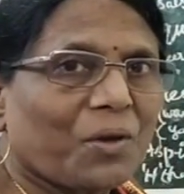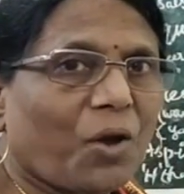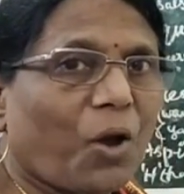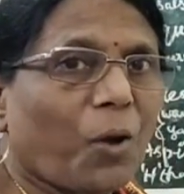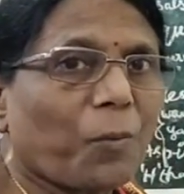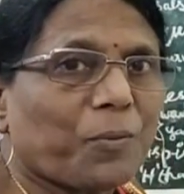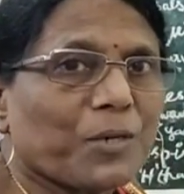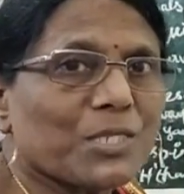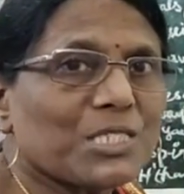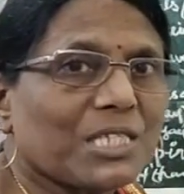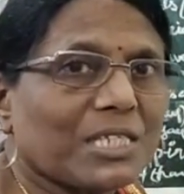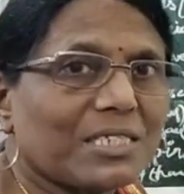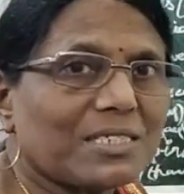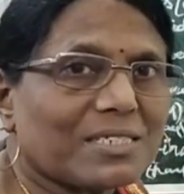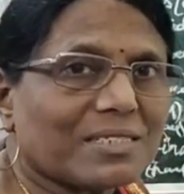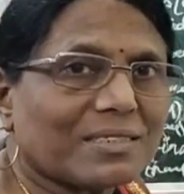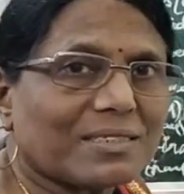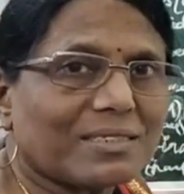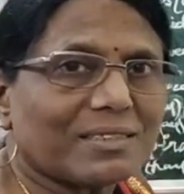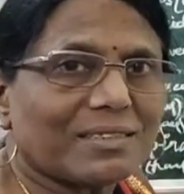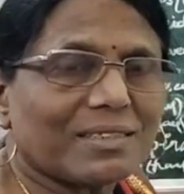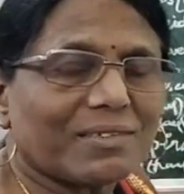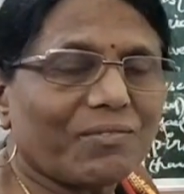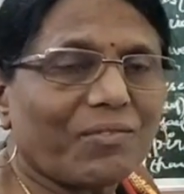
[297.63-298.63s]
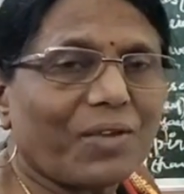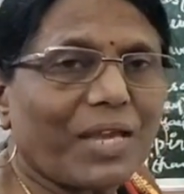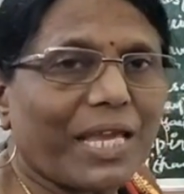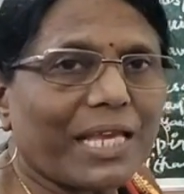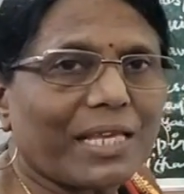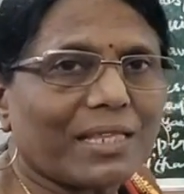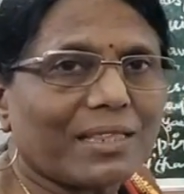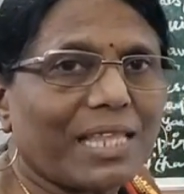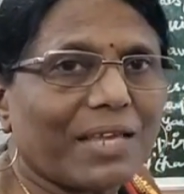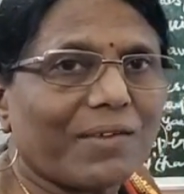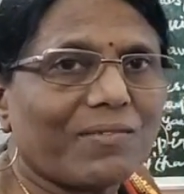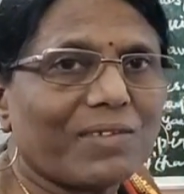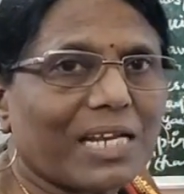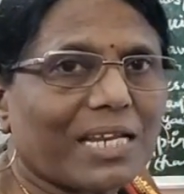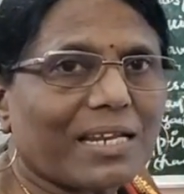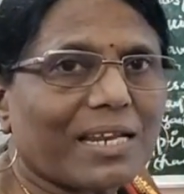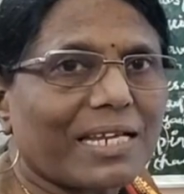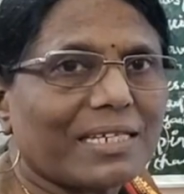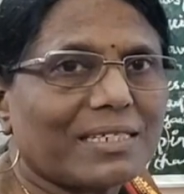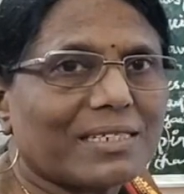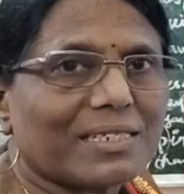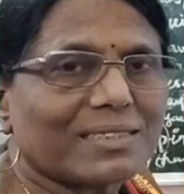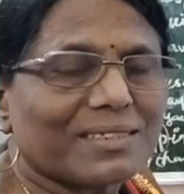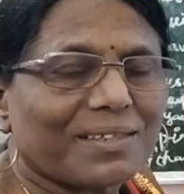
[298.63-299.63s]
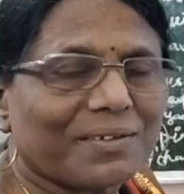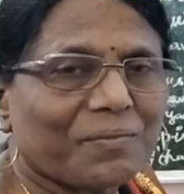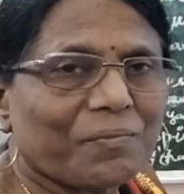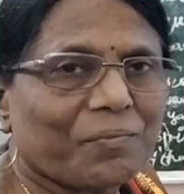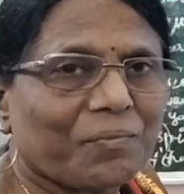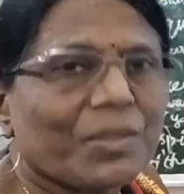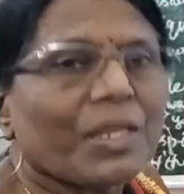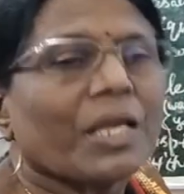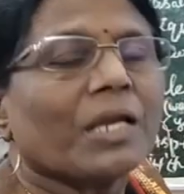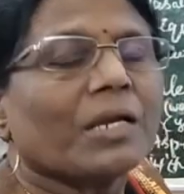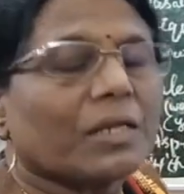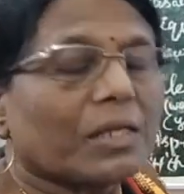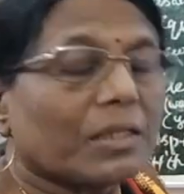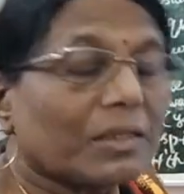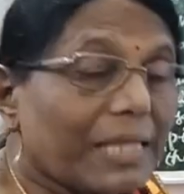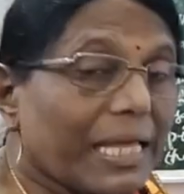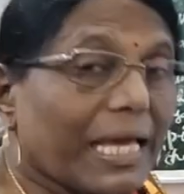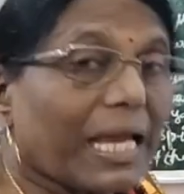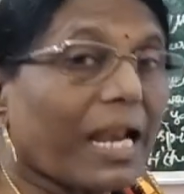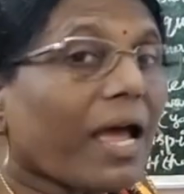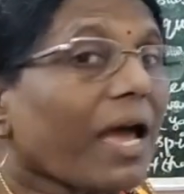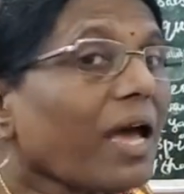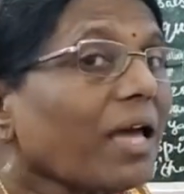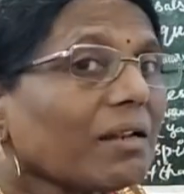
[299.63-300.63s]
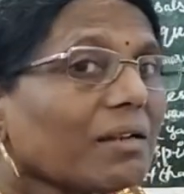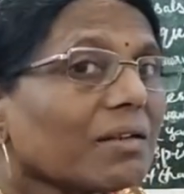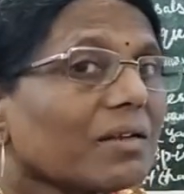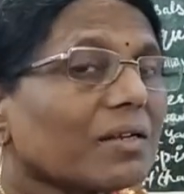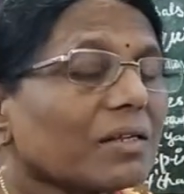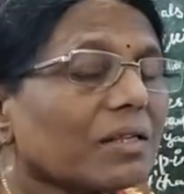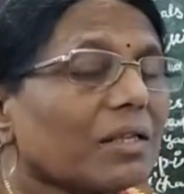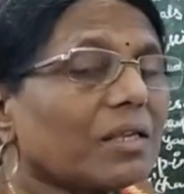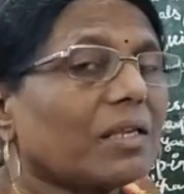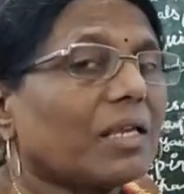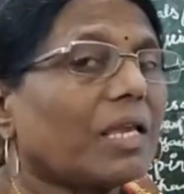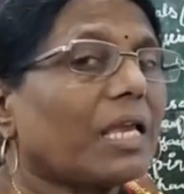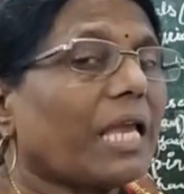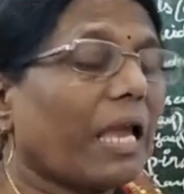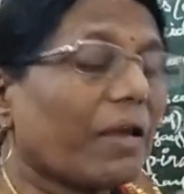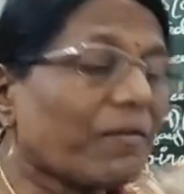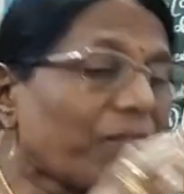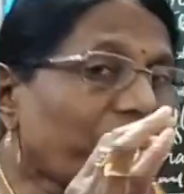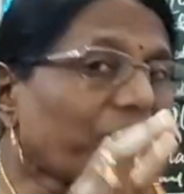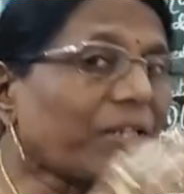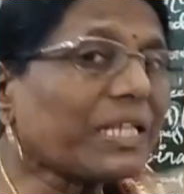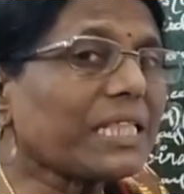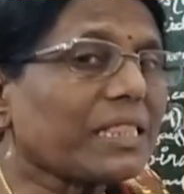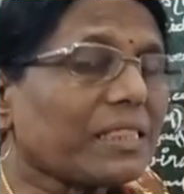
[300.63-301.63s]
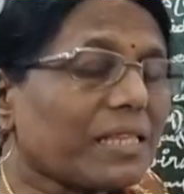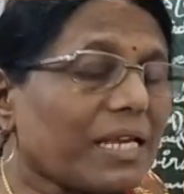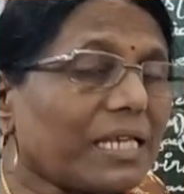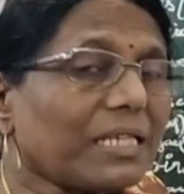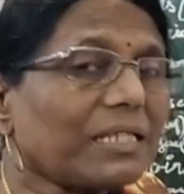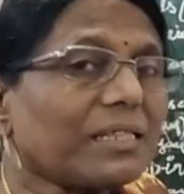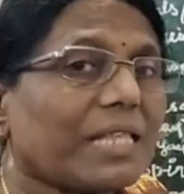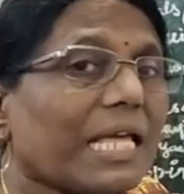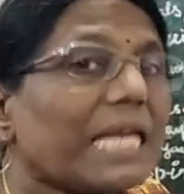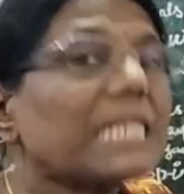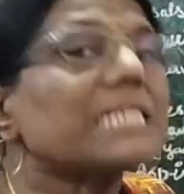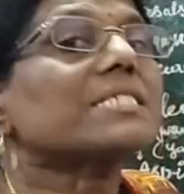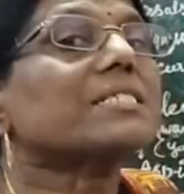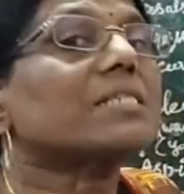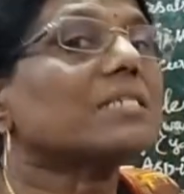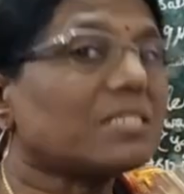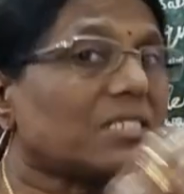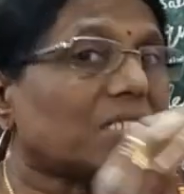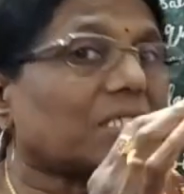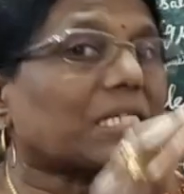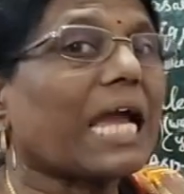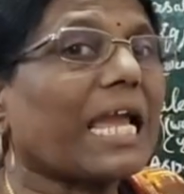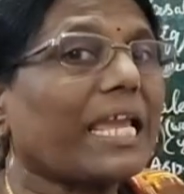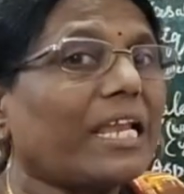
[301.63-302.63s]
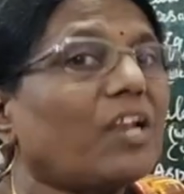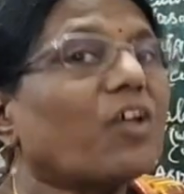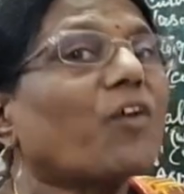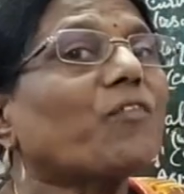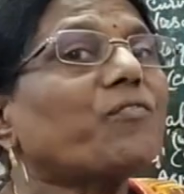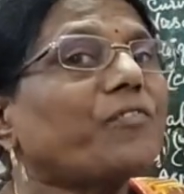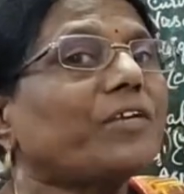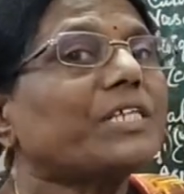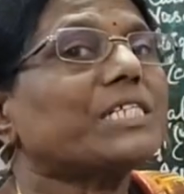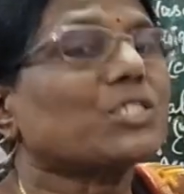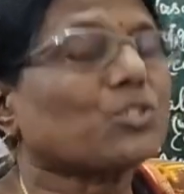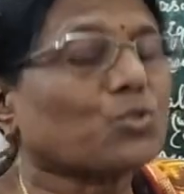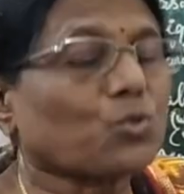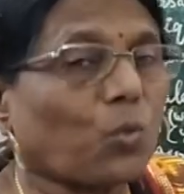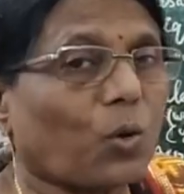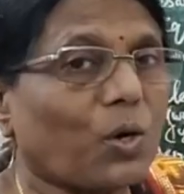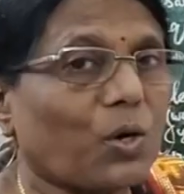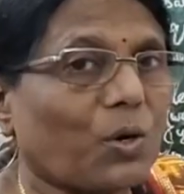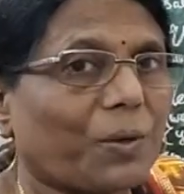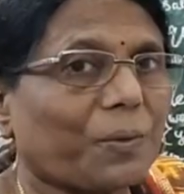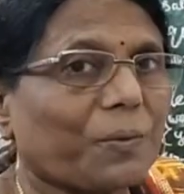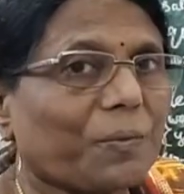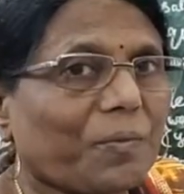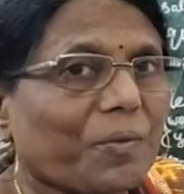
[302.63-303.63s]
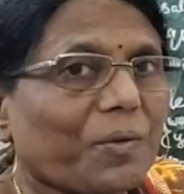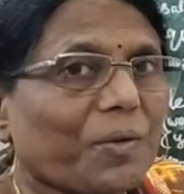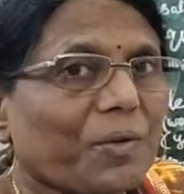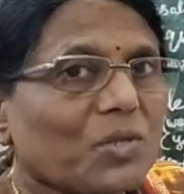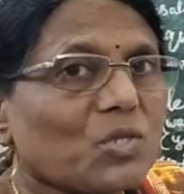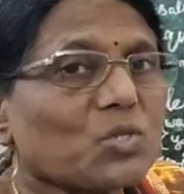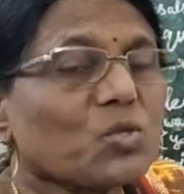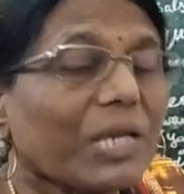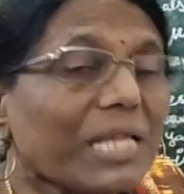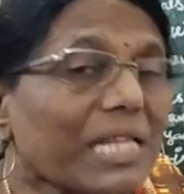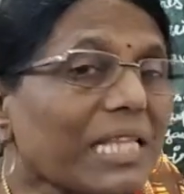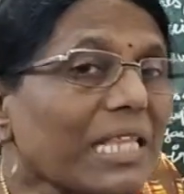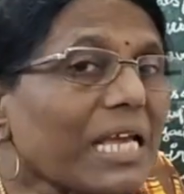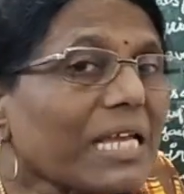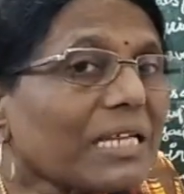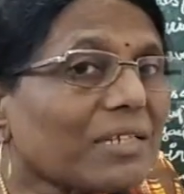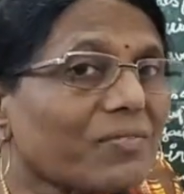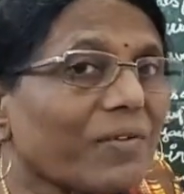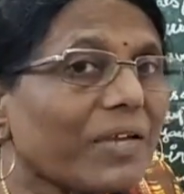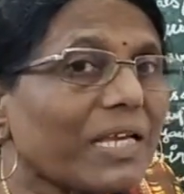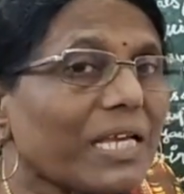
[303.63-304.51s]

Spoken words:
Opposite way they will write. There are everything there is a style of its own. So in that